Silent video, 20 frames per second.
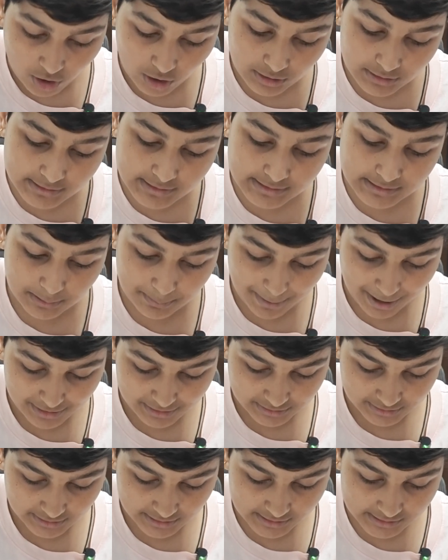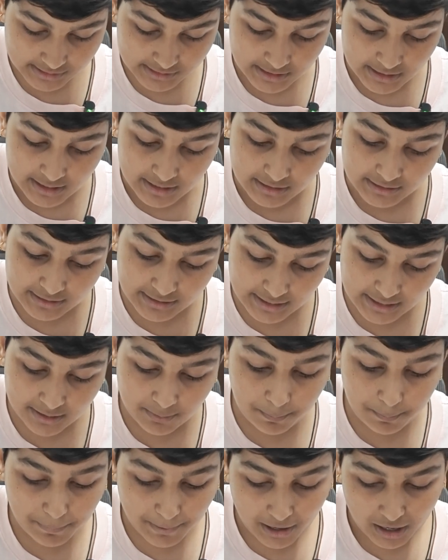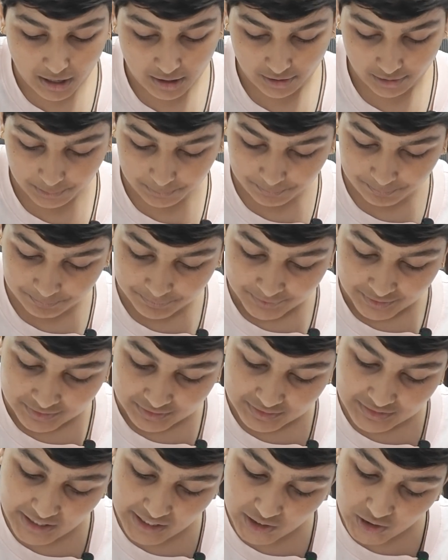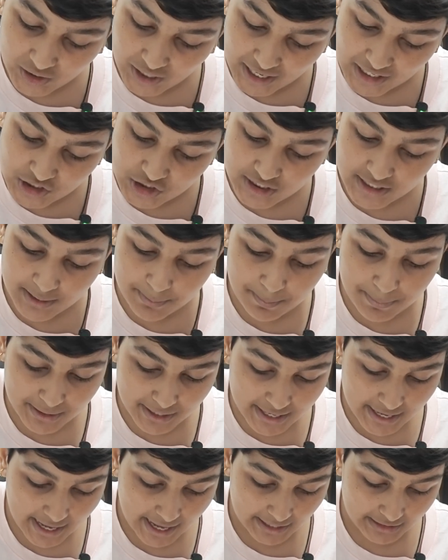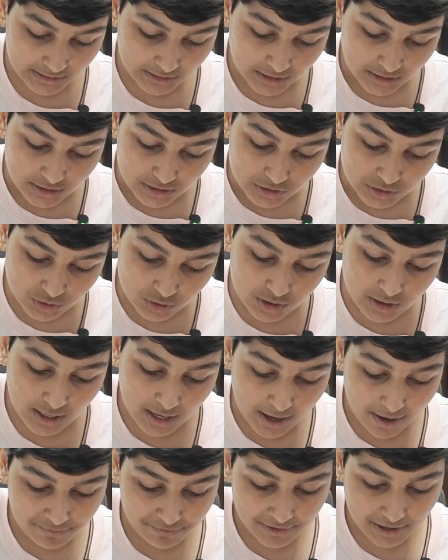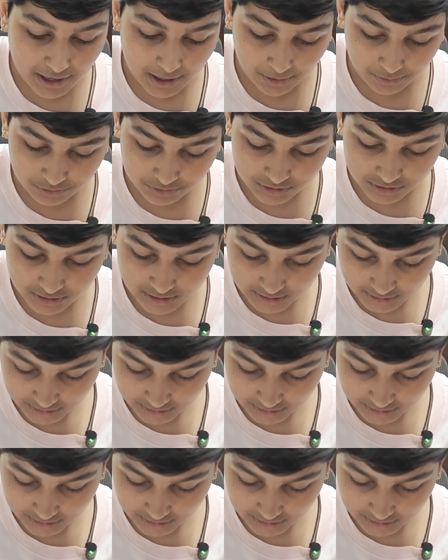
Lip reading: called Samantas, gained power. They gradually began to carve out